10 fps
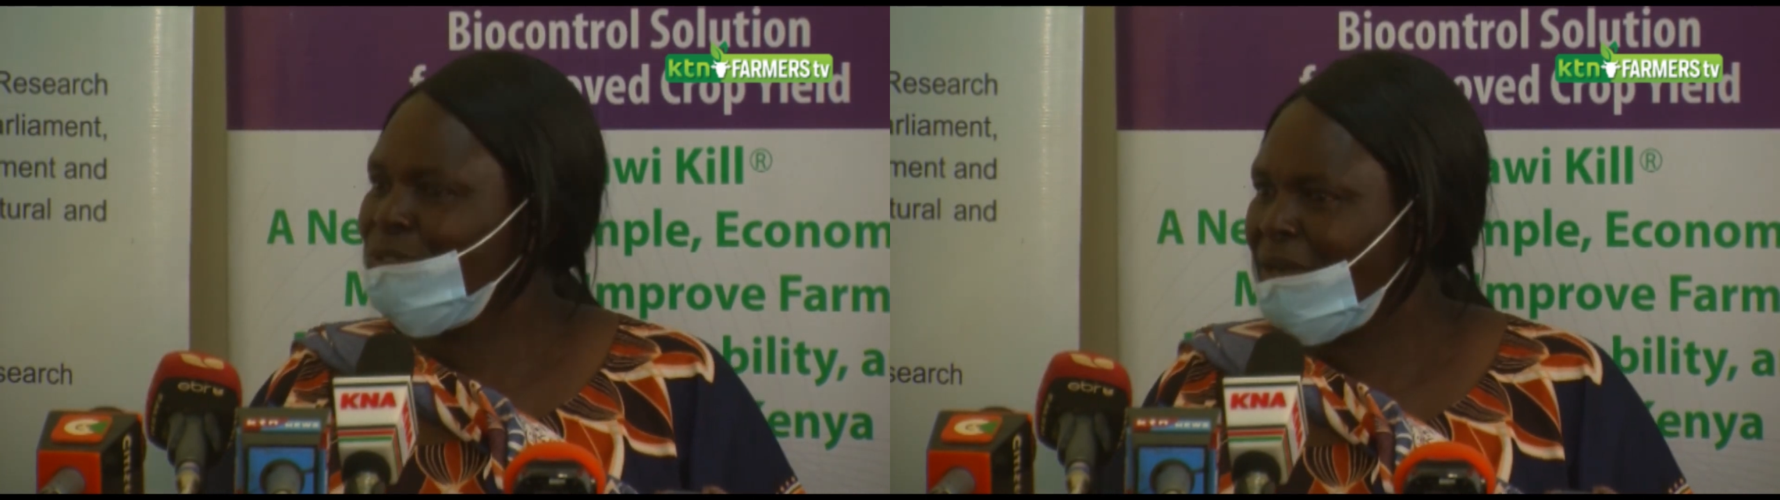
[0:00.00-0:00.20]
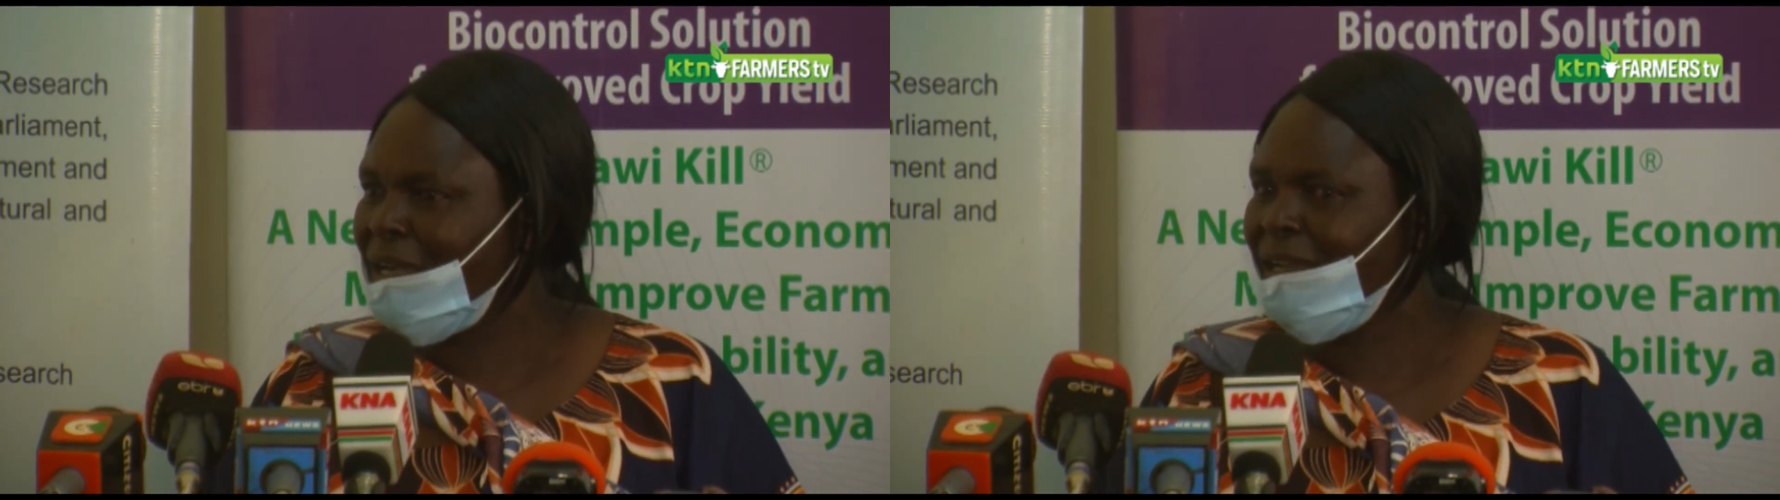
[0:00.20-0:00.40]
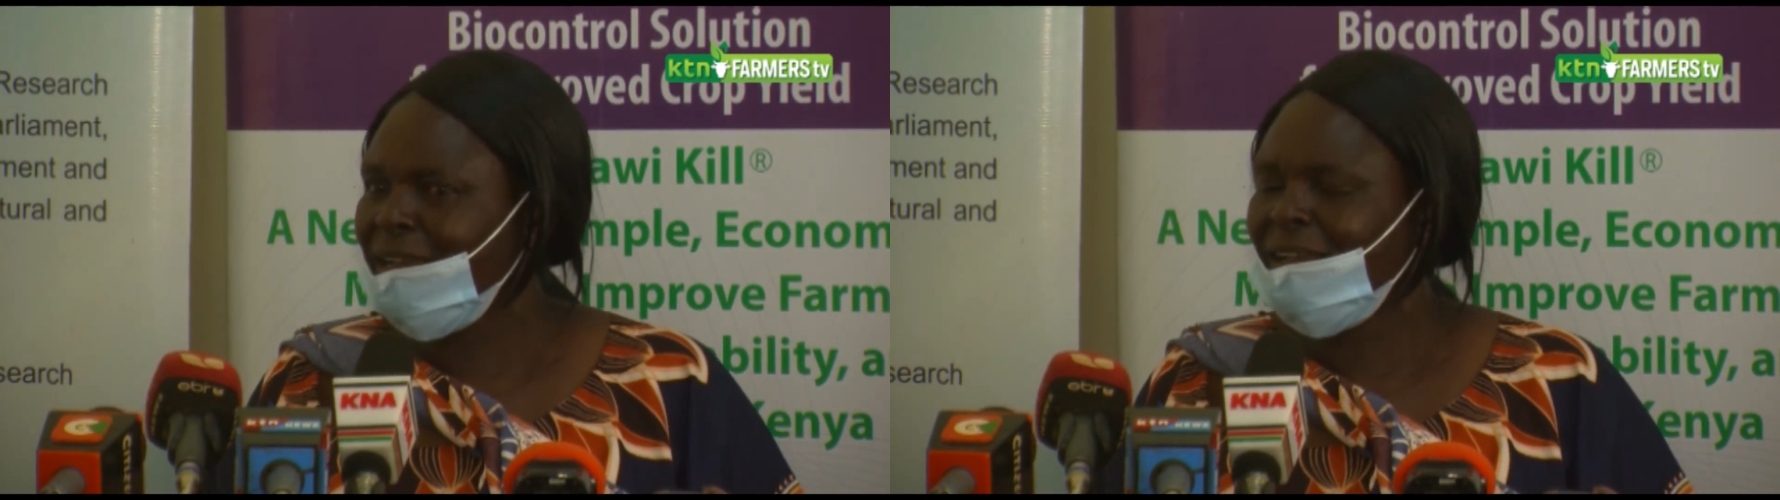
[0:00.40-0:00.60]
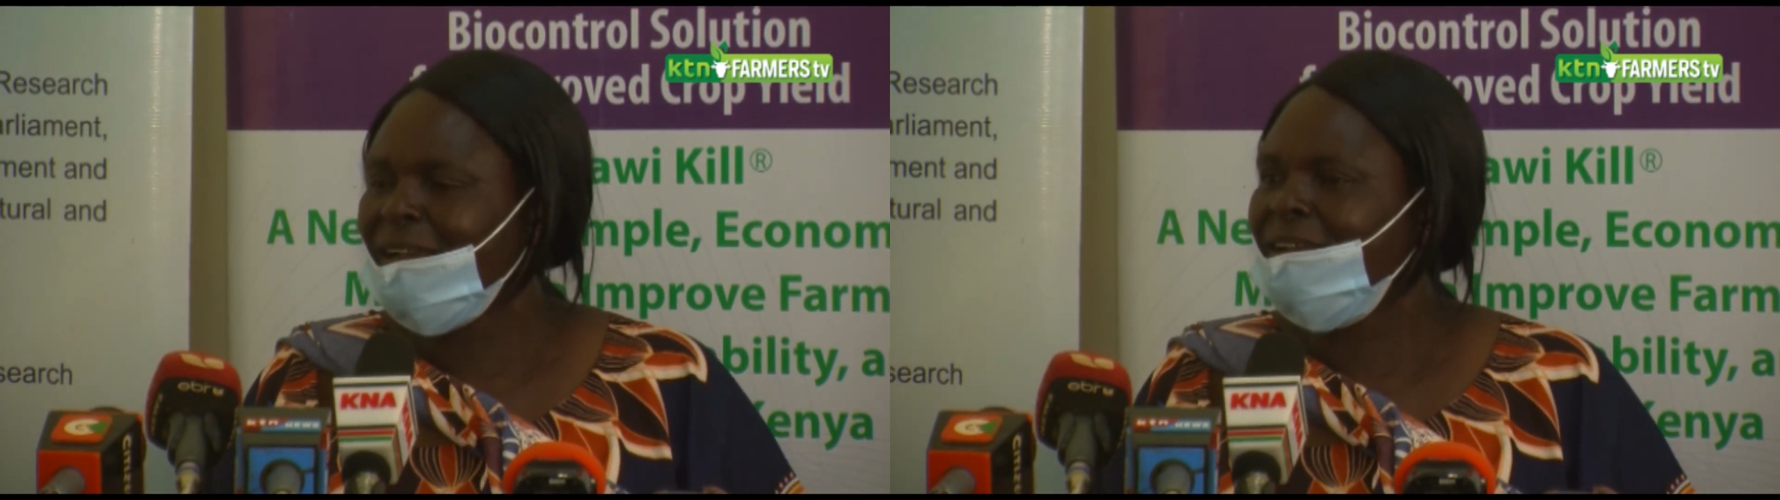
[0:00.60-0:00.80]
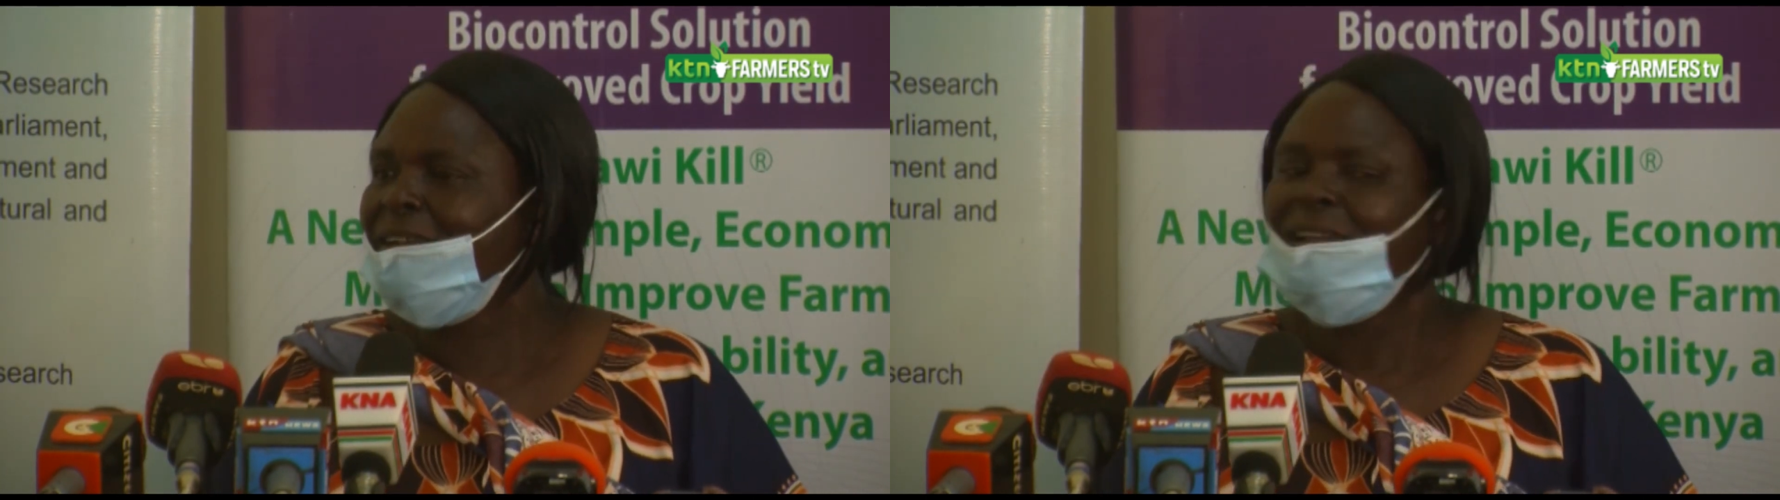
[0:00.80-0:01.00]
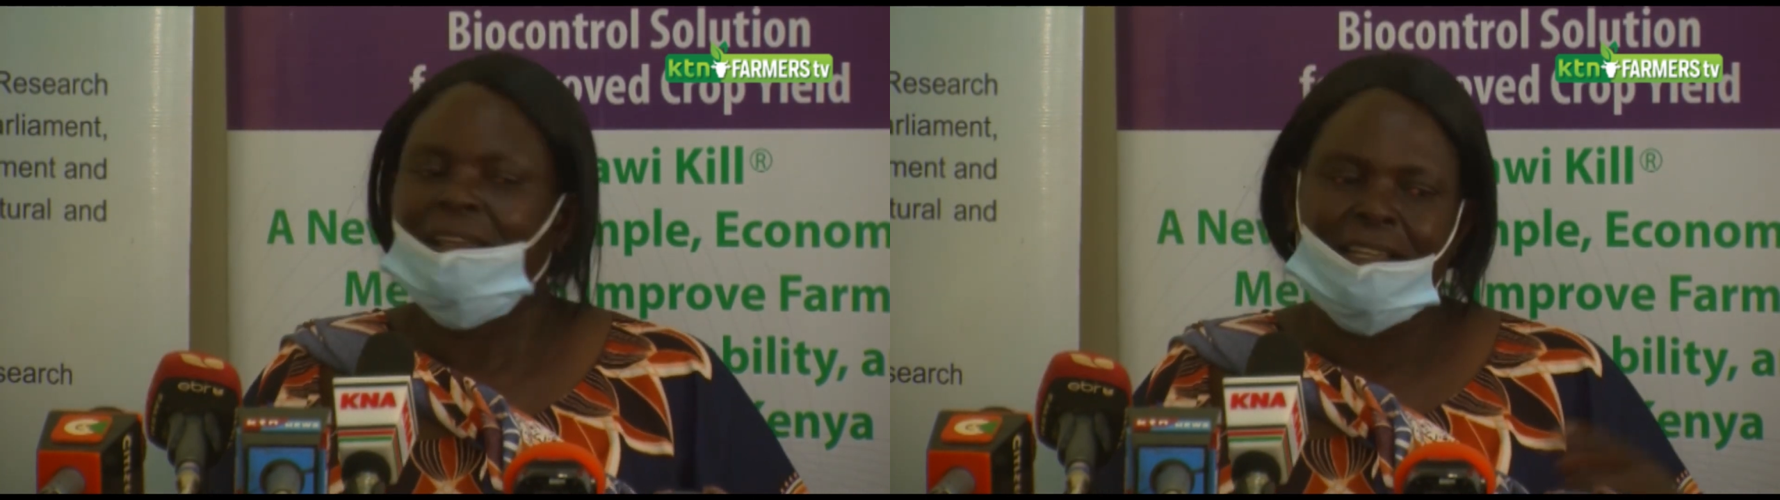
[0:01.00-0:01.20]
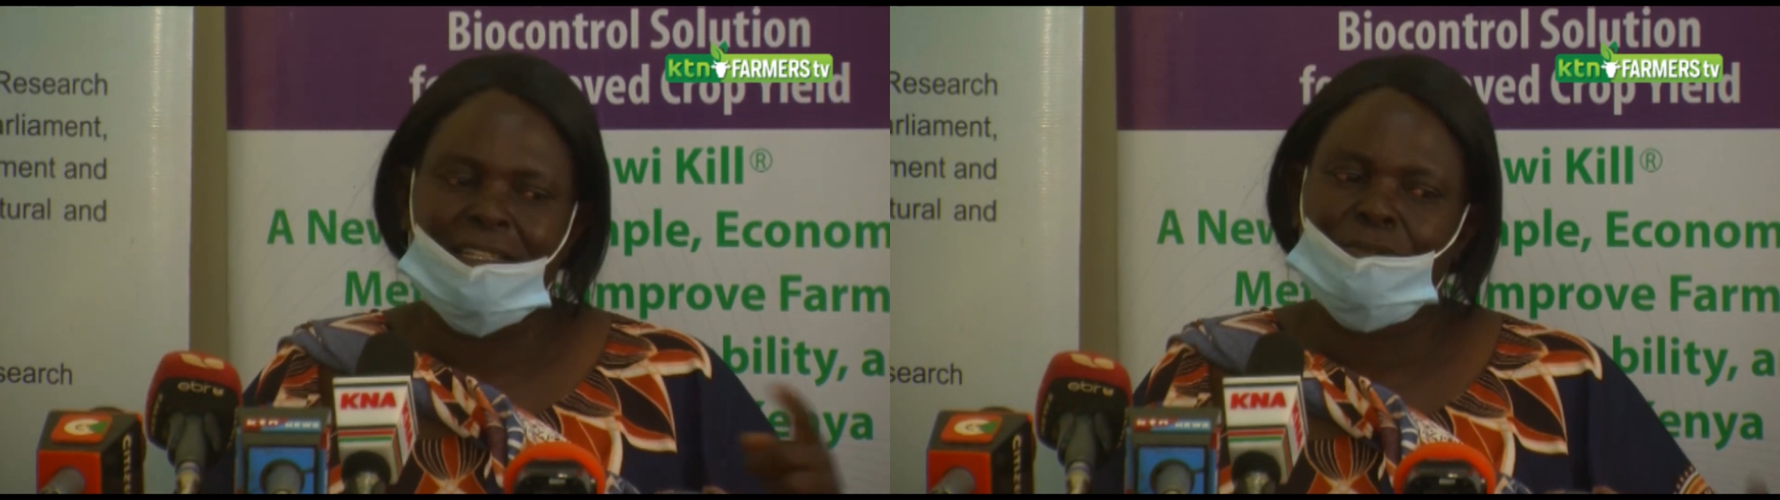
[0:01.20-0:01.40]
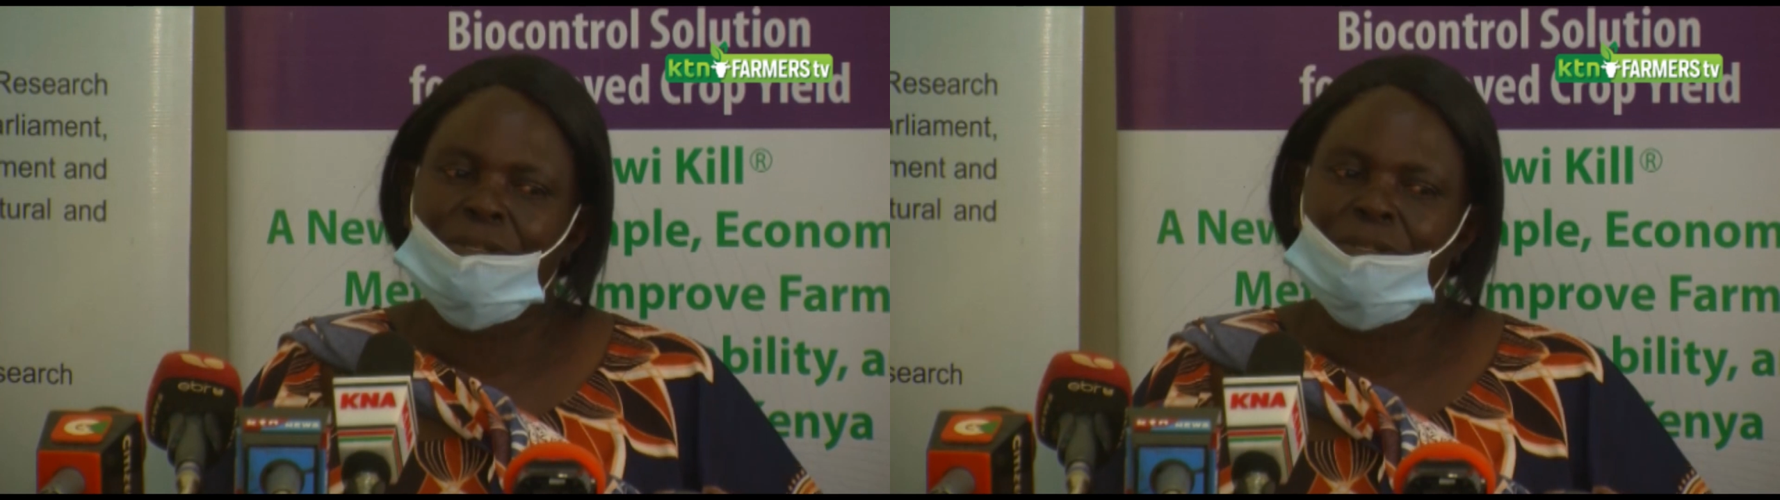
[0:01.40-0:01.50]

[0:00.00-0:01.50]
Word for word: sure it